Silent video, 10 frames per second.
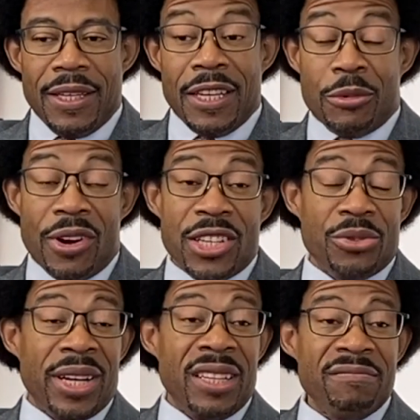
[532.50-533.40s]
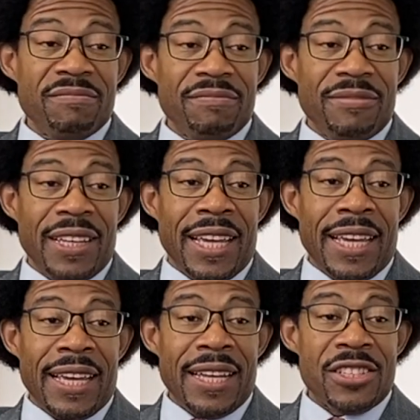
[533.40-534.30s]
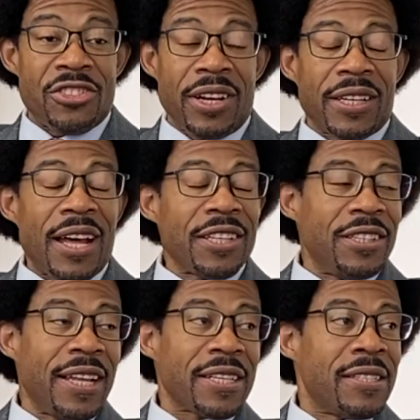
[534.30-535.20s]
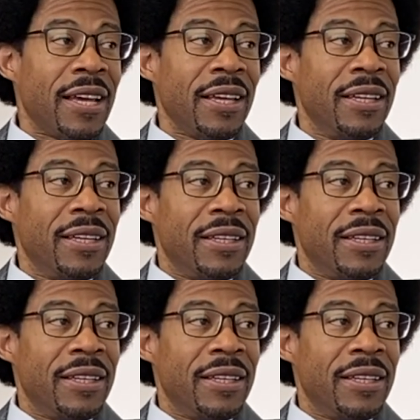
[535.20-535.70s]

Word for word: ended up graduating and started college the next day.